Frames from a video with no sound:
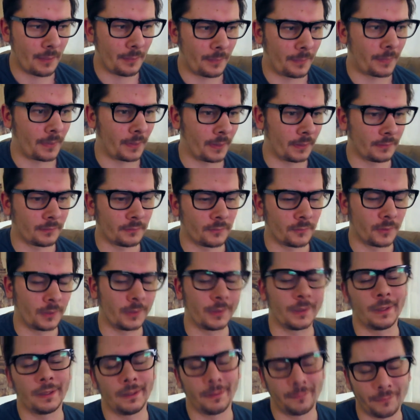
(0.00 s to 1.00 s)
But, well,
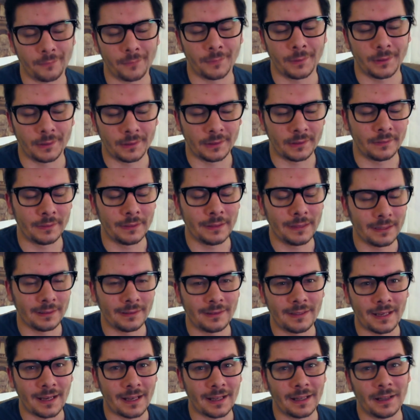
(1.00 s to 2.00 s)
yeah, we did
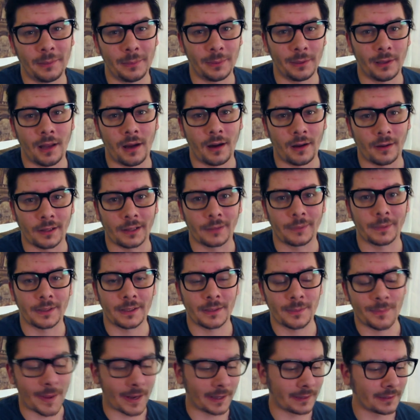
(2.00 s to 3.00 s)
take a little bit longer than I
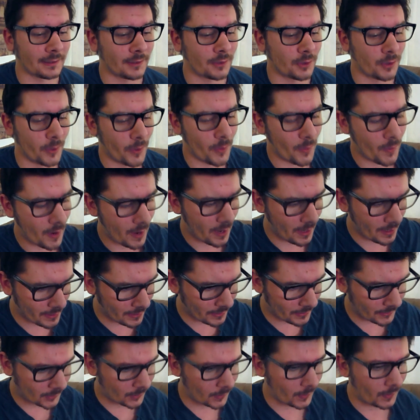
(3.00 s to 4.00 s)
expected to,
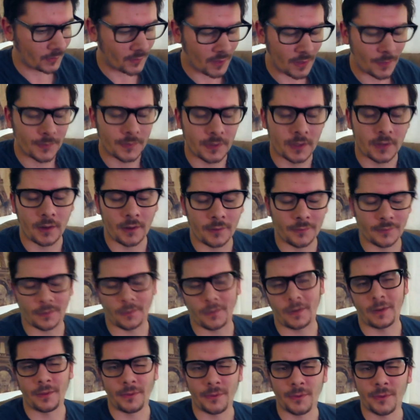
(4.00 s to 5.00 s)
so I dropped Sarah off
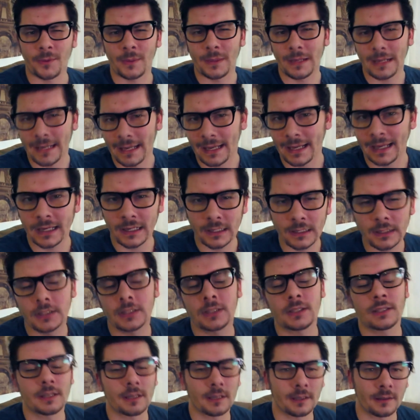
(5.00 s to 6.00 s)
around
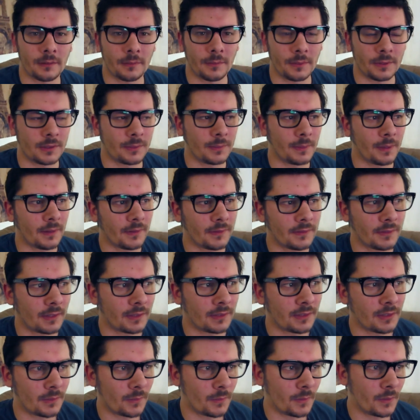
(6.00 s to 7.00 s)
3-ish, which means that
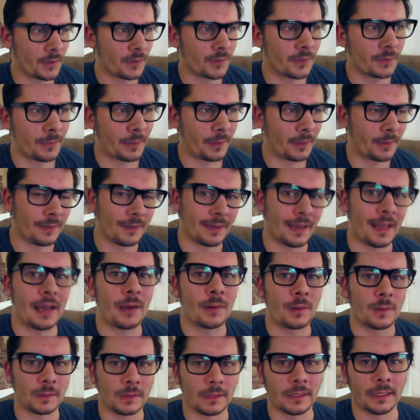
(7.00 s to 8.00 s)
she was about an
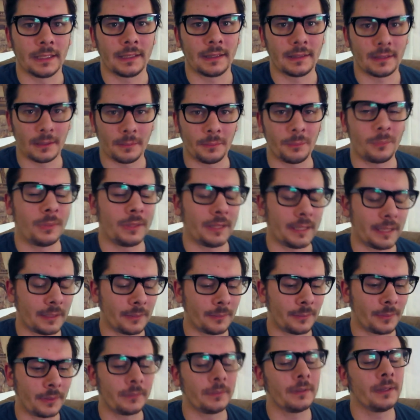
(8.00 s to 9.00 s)
hour late than
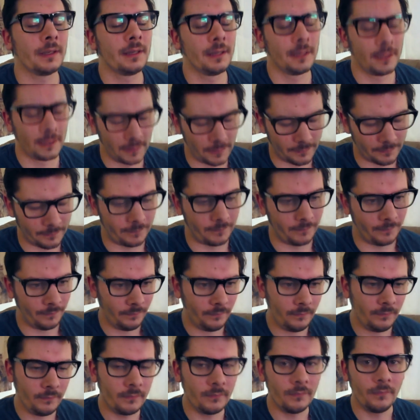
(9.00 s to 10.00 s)
planned, but
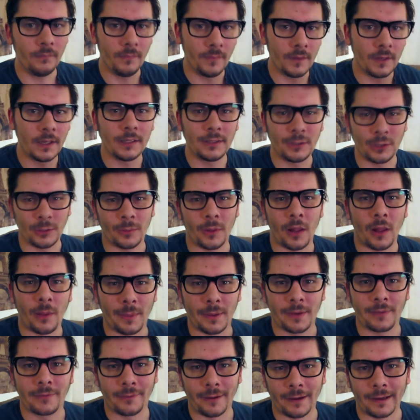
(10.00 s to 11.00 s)
it should all
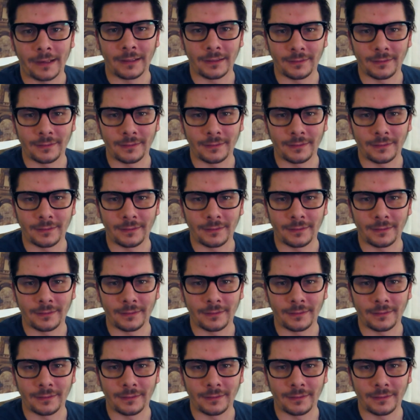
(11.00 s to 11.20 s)
be fine.